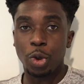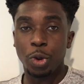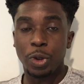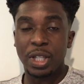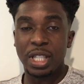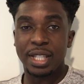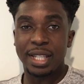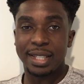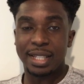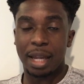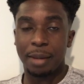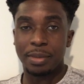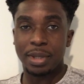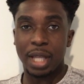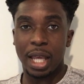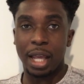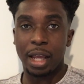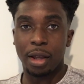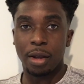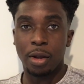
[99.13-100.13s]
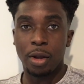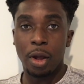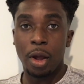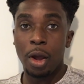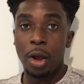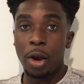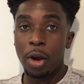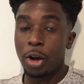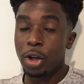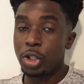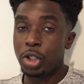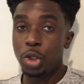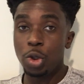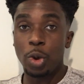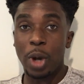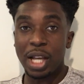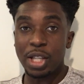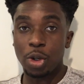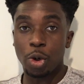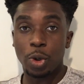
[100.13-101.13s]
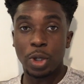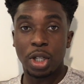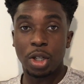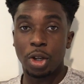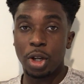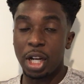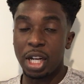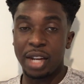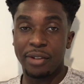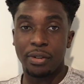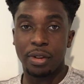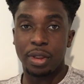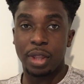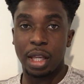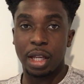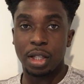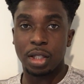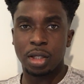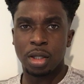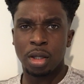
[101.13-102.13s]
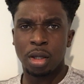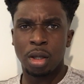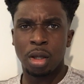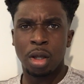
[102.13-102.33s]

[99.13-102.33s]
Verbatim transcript: do these things that I'm saying, because you guys are all good at different things.